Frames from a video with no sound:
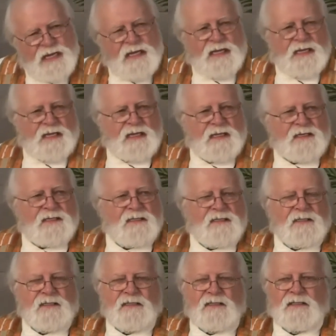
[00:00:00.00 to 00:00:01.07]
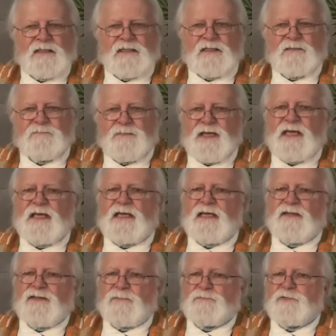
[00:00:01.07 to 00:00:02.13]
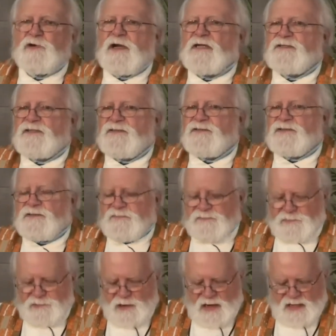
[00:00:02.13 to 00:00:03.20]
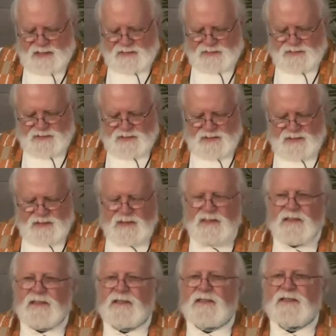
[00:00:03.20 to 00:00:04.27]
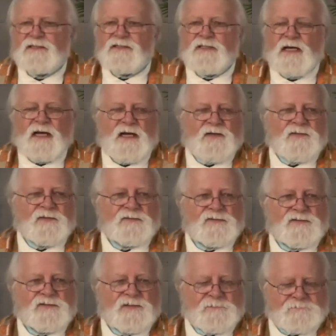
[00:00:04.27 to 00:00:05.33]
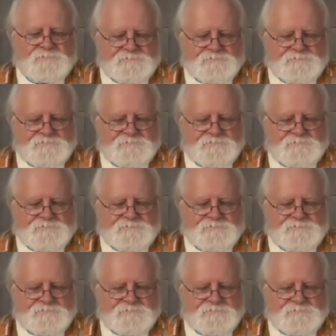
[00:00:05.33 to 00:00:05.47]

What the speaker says: we be the presence of Christ to others?